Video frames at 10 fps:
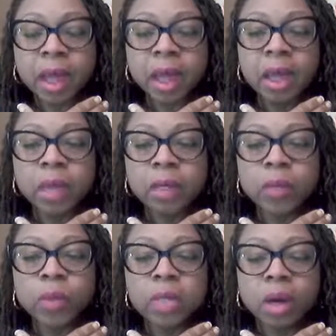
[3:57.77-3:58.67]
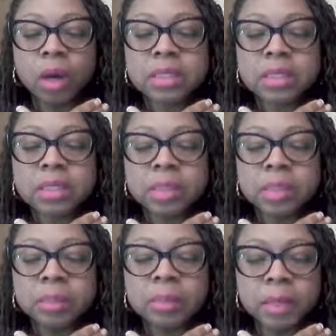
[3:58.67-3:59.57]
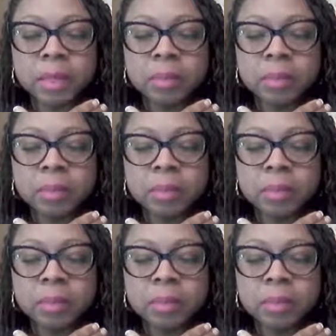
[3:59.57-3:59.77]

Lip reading: And we know this could be